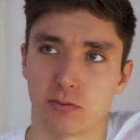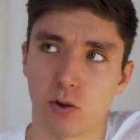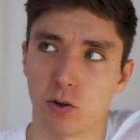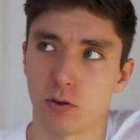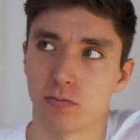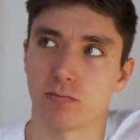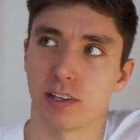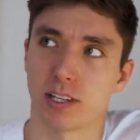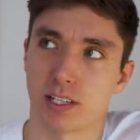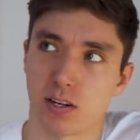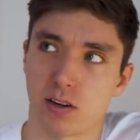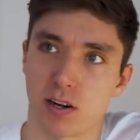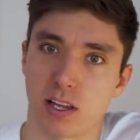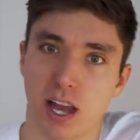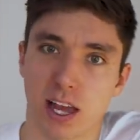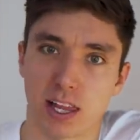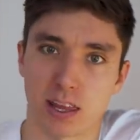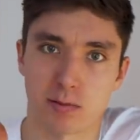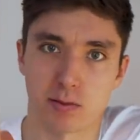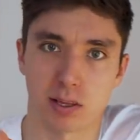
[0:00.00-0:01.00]
Not necessarily
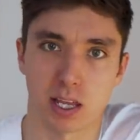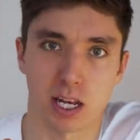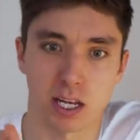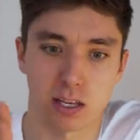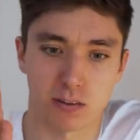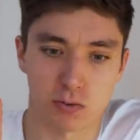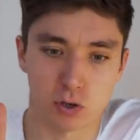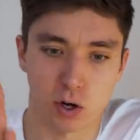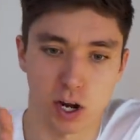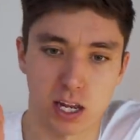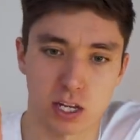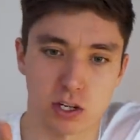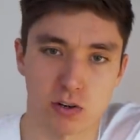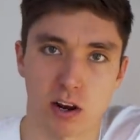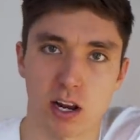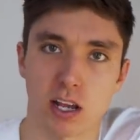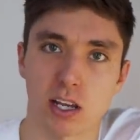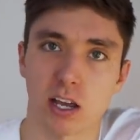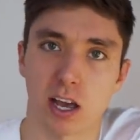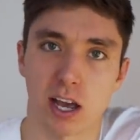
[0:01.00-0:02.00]
at the beginning of
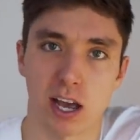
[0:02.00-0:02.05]
training,